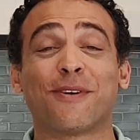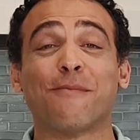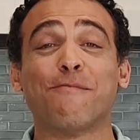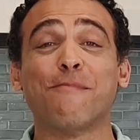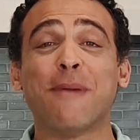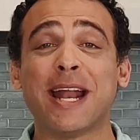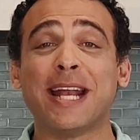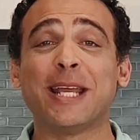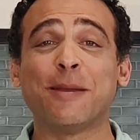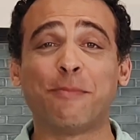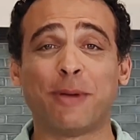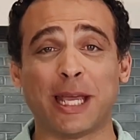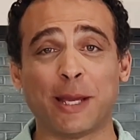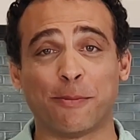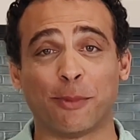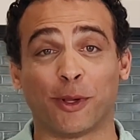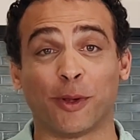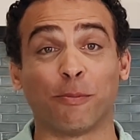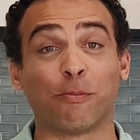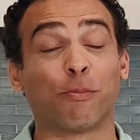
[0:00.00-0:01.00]
For many
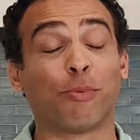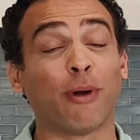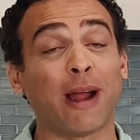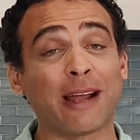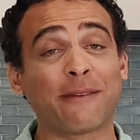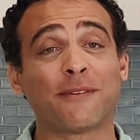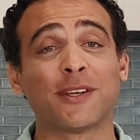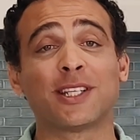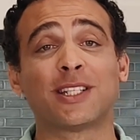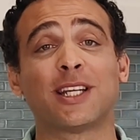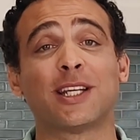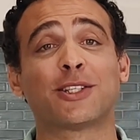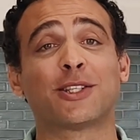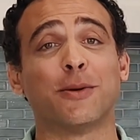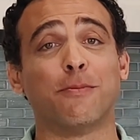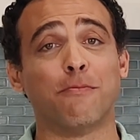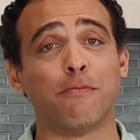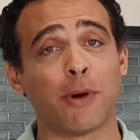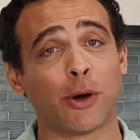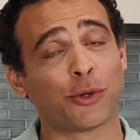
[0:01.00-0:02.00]
people, breakfast is
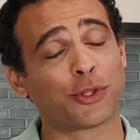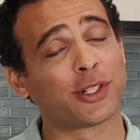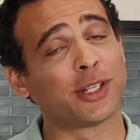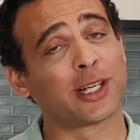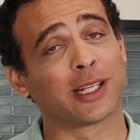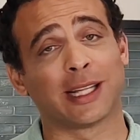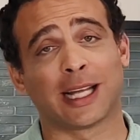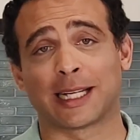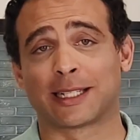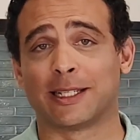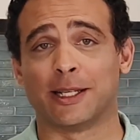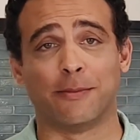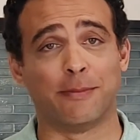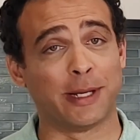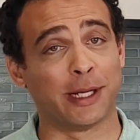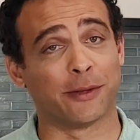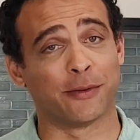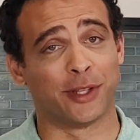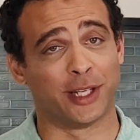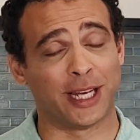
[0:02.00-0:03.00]
the most neglected
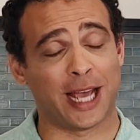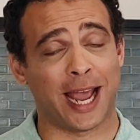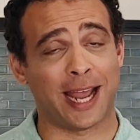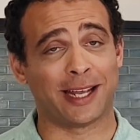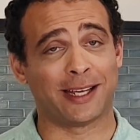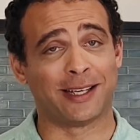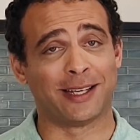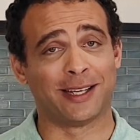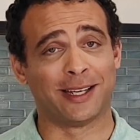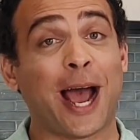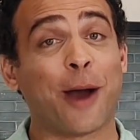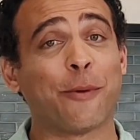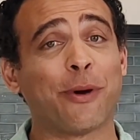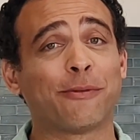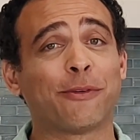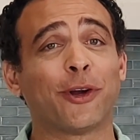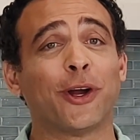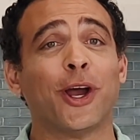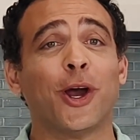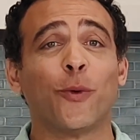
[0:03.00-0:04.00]
meal of the day.
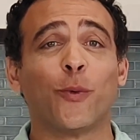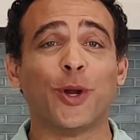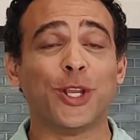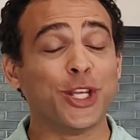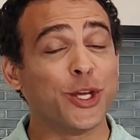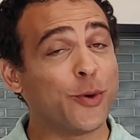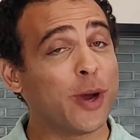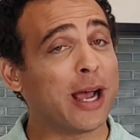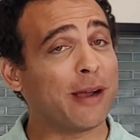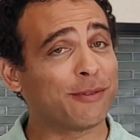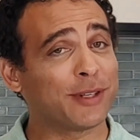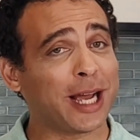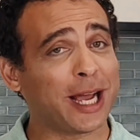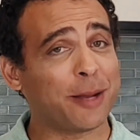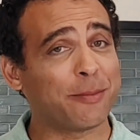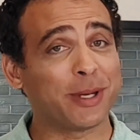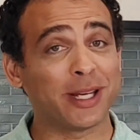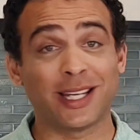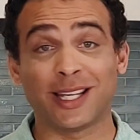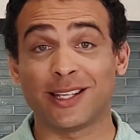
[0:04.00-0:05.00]
However, when you have
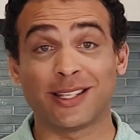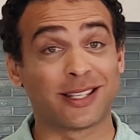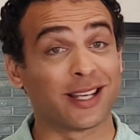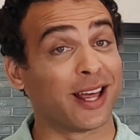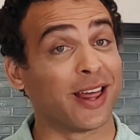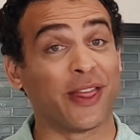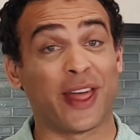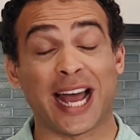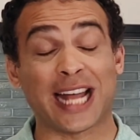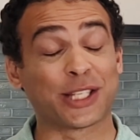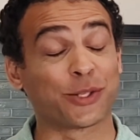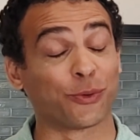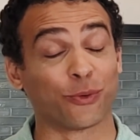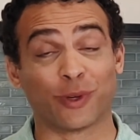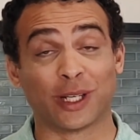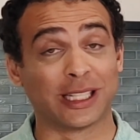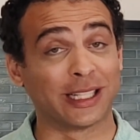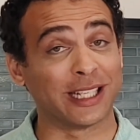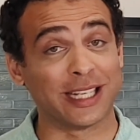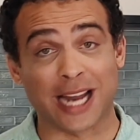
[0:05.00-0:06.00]
diabetes, that's
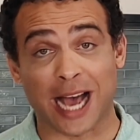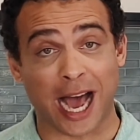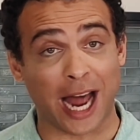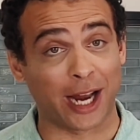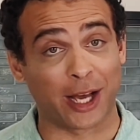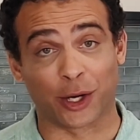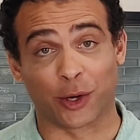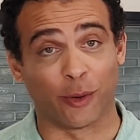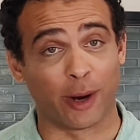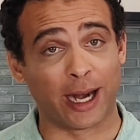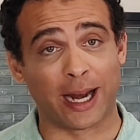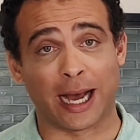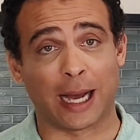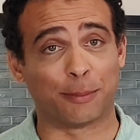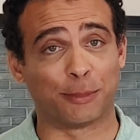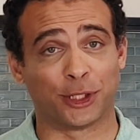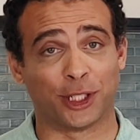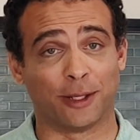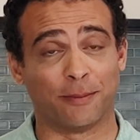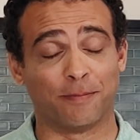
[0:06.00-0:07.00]
really not a great
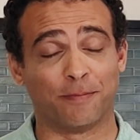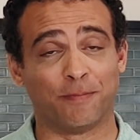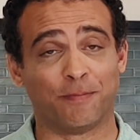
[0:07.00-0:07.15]
option.